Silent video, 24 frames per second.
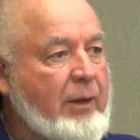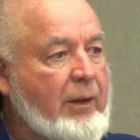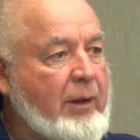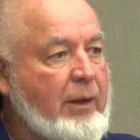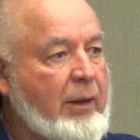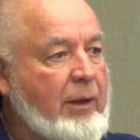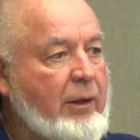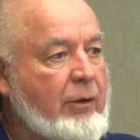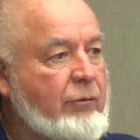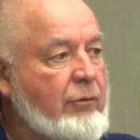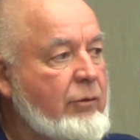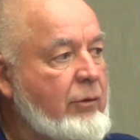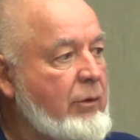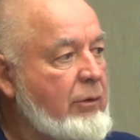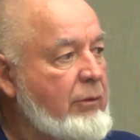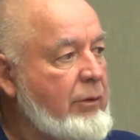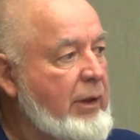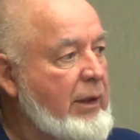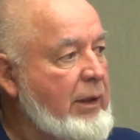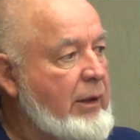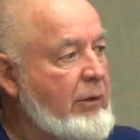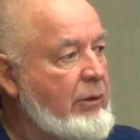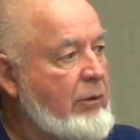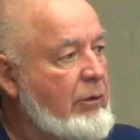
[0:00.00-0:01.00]
So
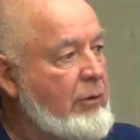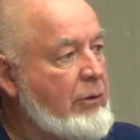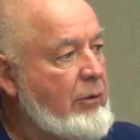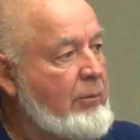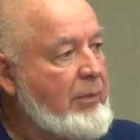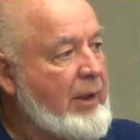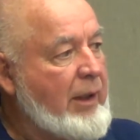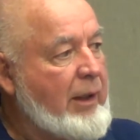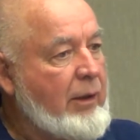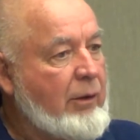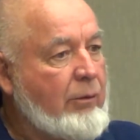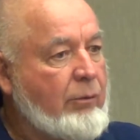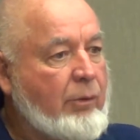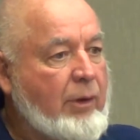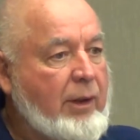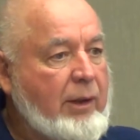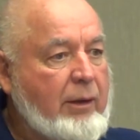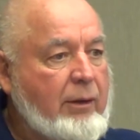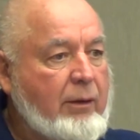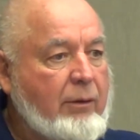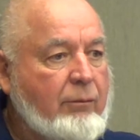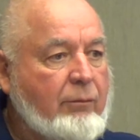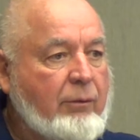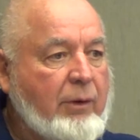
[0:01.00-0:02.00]
that no matter
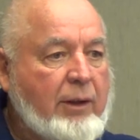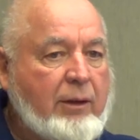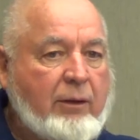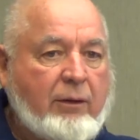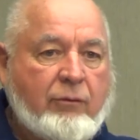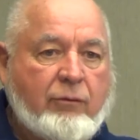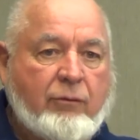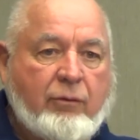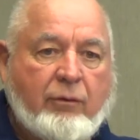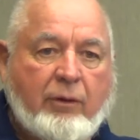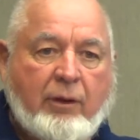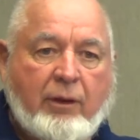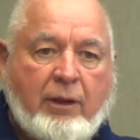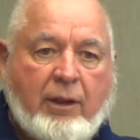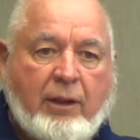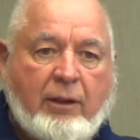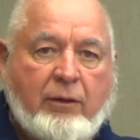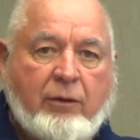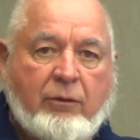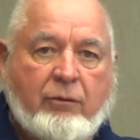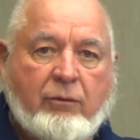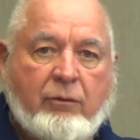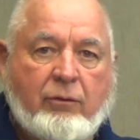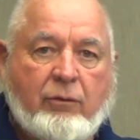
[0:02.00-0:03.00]
what soil
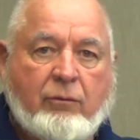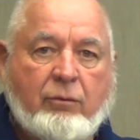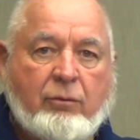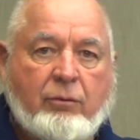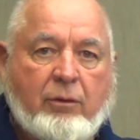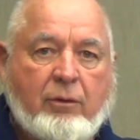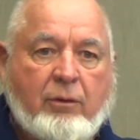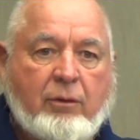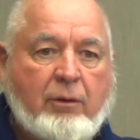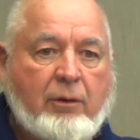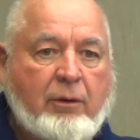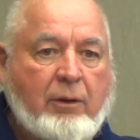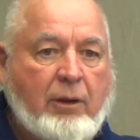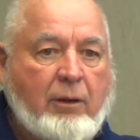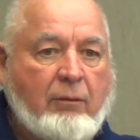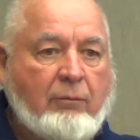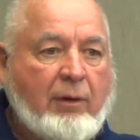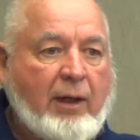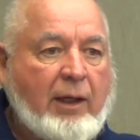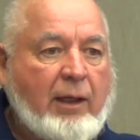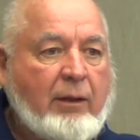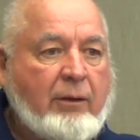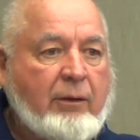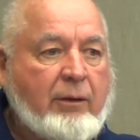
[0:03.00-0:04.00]
conditions were
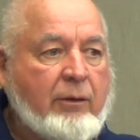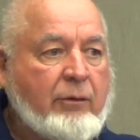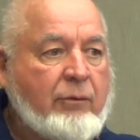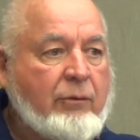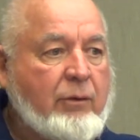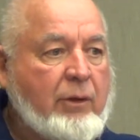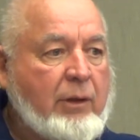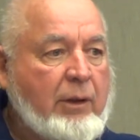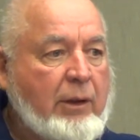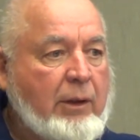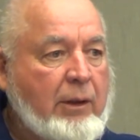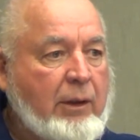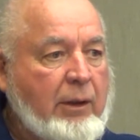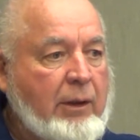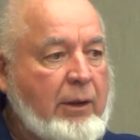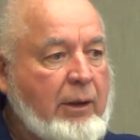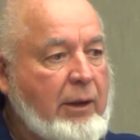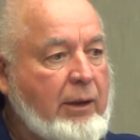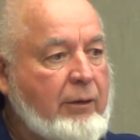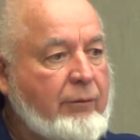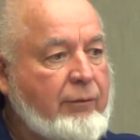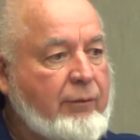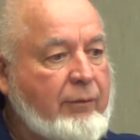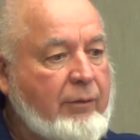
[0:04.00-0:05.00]
around us,
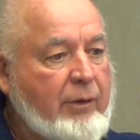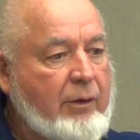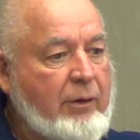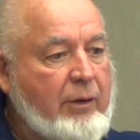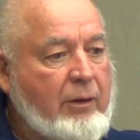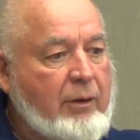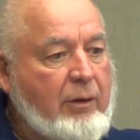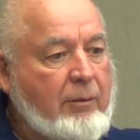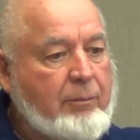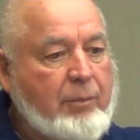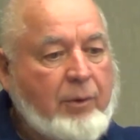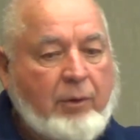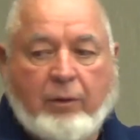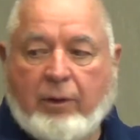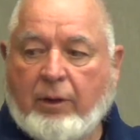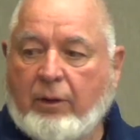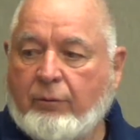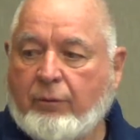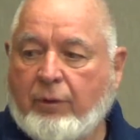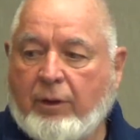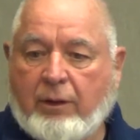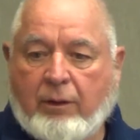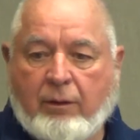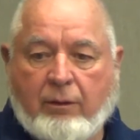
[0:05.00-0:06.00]
if the
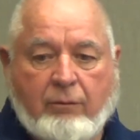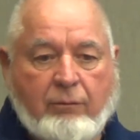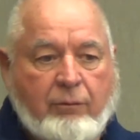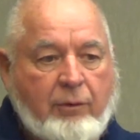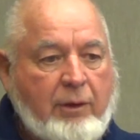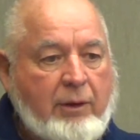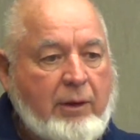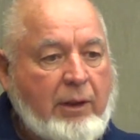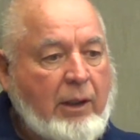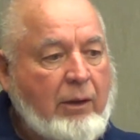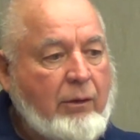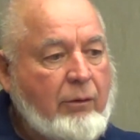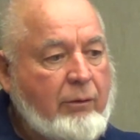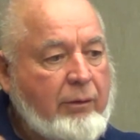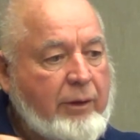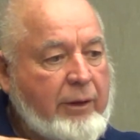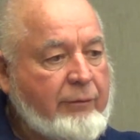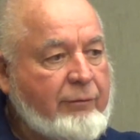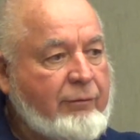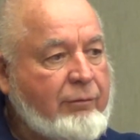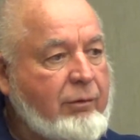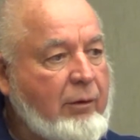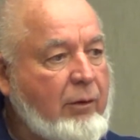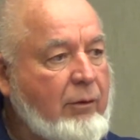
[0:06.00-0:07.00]
building would not only
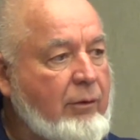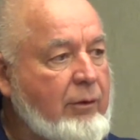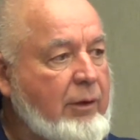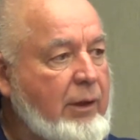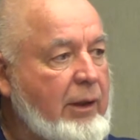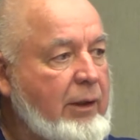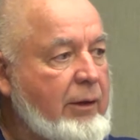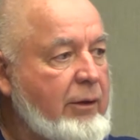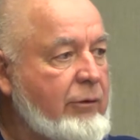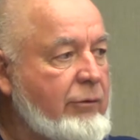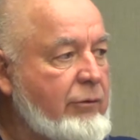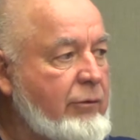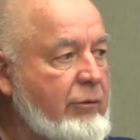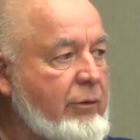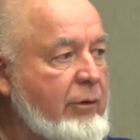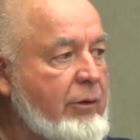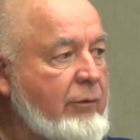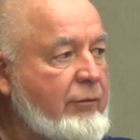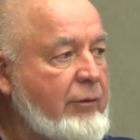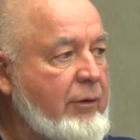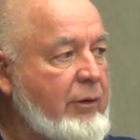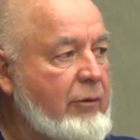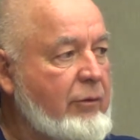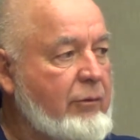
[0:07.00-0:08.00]
float on the
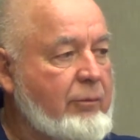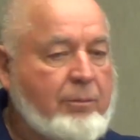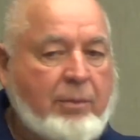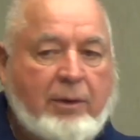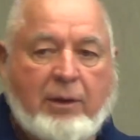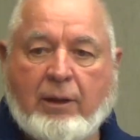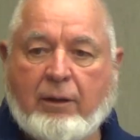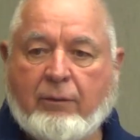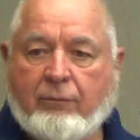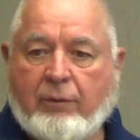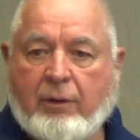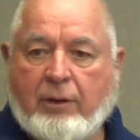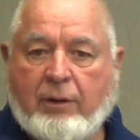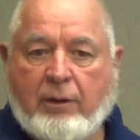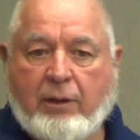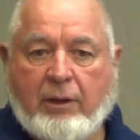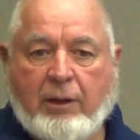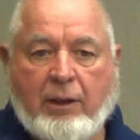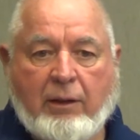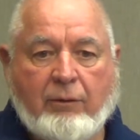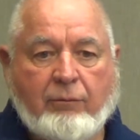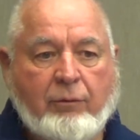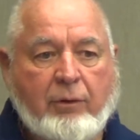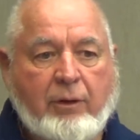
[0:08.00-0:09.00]
surface, but
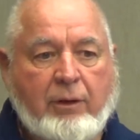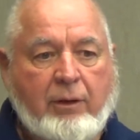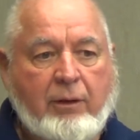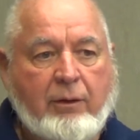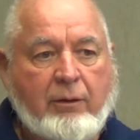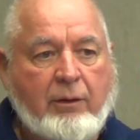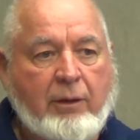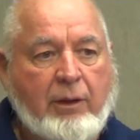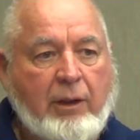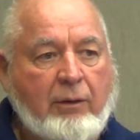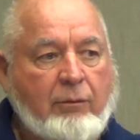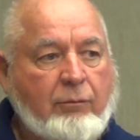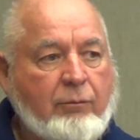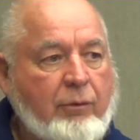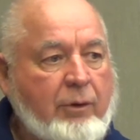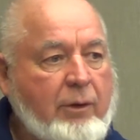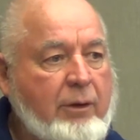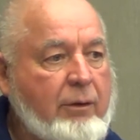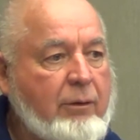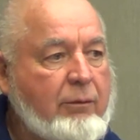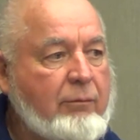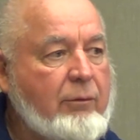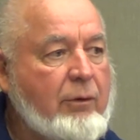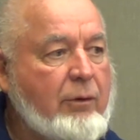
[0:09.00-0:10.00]
it
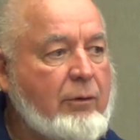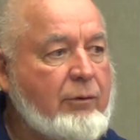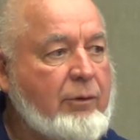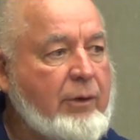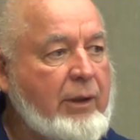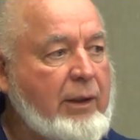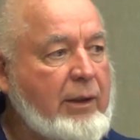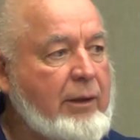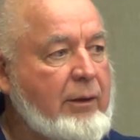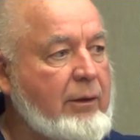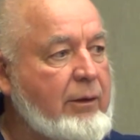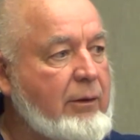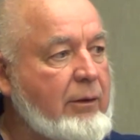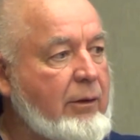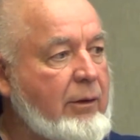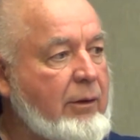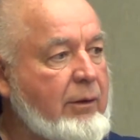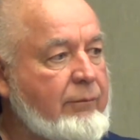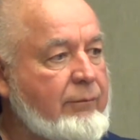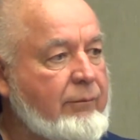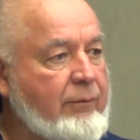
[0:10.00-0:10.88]
wouldn't rotate at all.